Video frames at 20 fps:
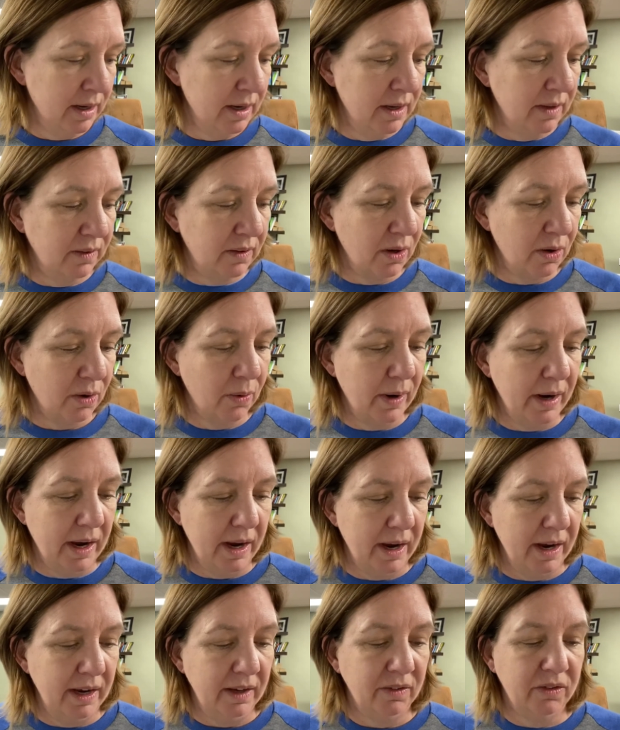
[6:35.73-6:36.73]
So
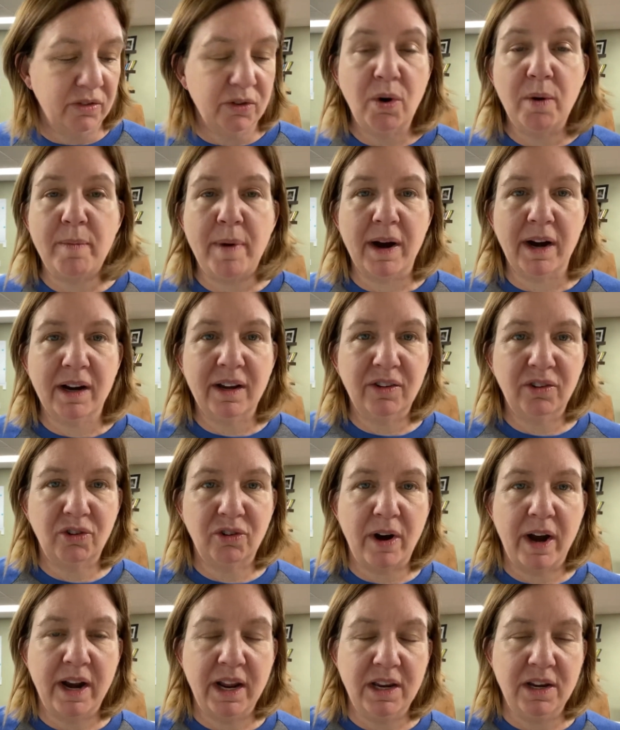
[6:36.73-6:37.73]
it's through America's
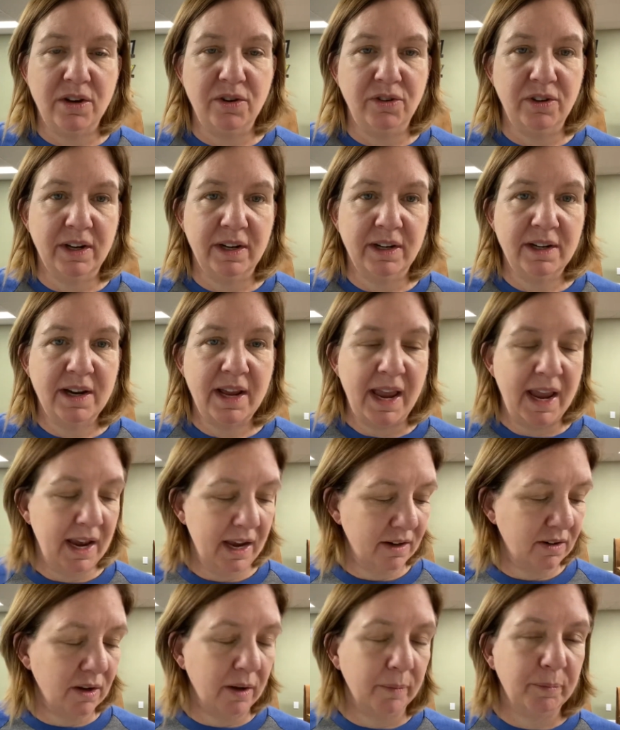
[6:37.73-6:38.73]
Credit Union,
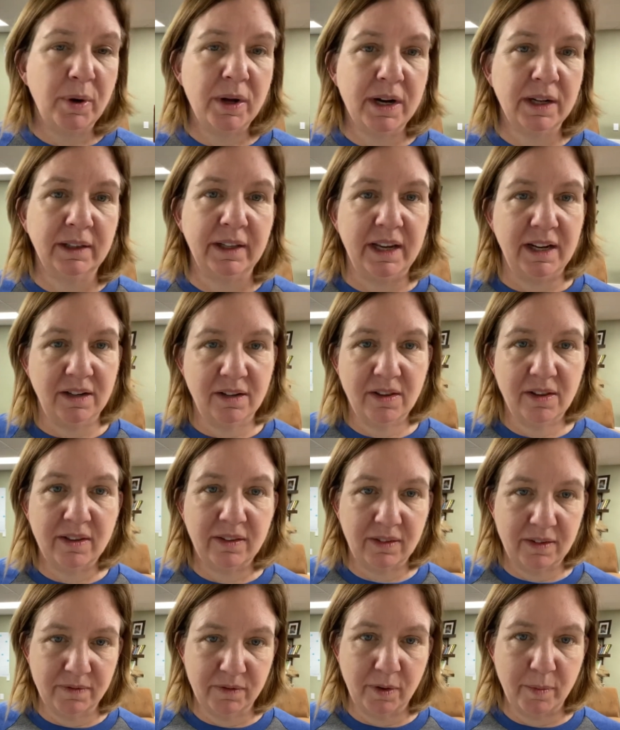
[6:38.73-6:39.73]
and I'll put a link to
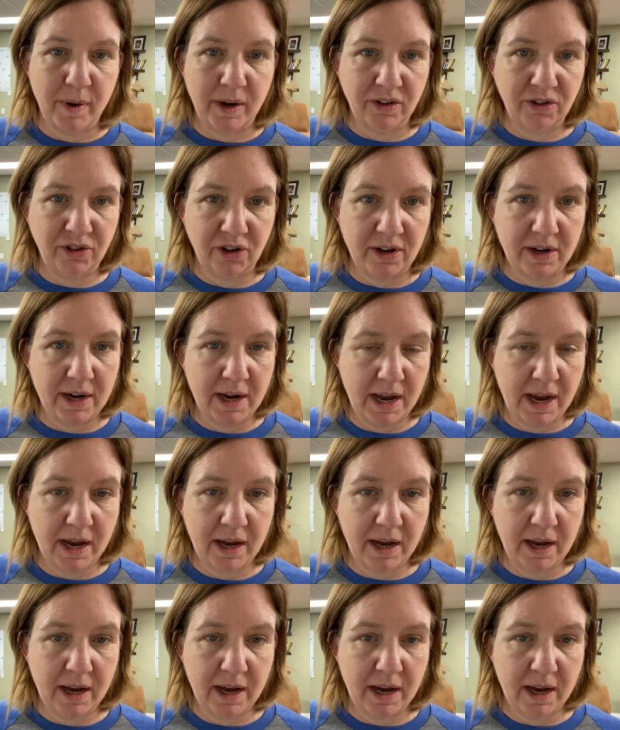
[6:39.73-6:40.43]
this information